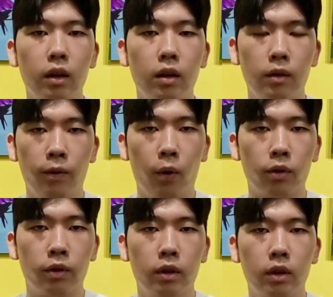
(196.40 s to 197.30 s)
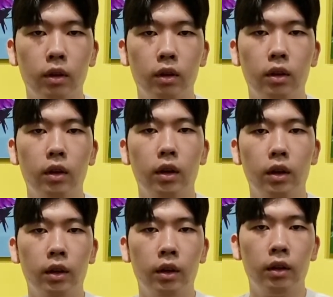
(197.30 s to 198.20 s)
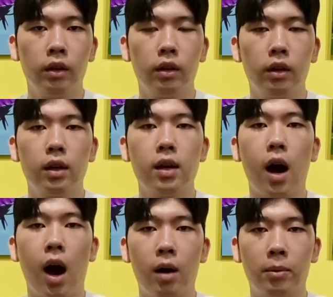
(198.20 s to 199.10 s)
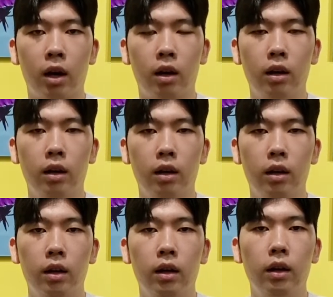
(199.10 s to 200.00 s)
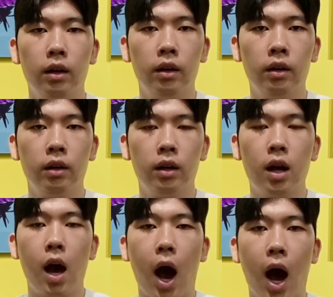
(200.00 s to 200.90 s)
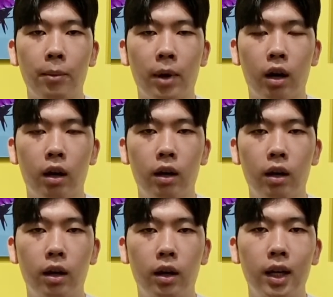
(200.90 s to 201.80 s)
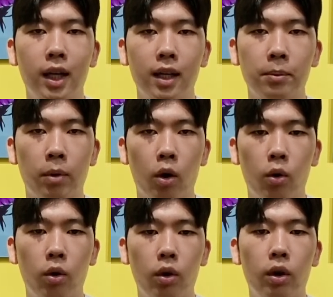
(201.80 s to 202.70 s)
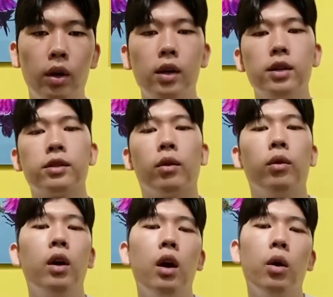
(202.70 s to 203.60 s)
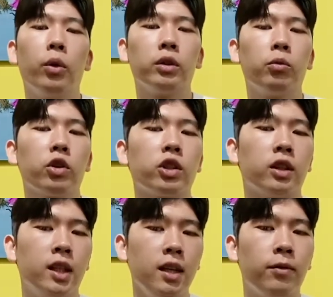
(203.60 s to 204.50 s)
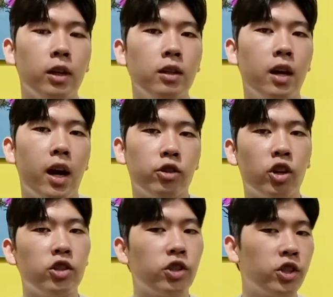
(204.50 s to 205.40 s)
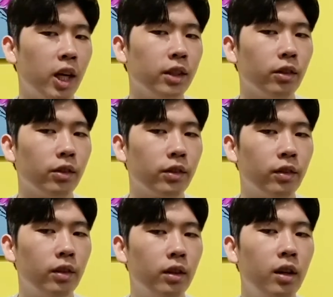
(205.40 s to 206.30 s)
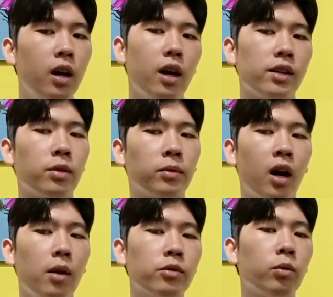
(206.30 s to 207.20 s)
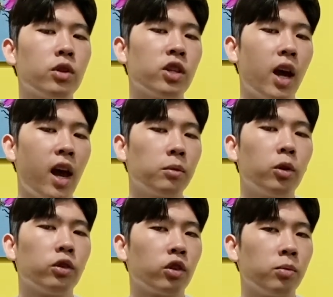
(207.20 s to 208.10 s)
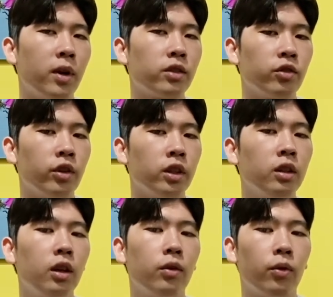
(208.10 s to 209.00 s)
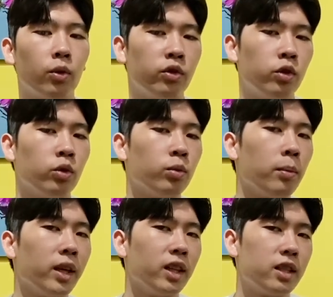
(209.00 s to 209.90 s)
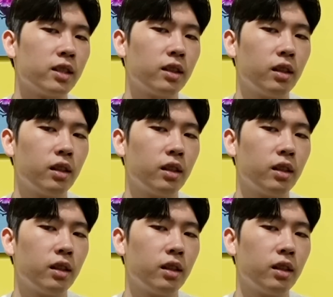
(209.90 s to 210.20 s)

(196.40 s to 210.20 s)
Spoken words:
Fourth, h, hammer, h, hammer, hippo. So, when I'm watching TV and changing channels, I sometimes watch animal documentary for 2 minutes.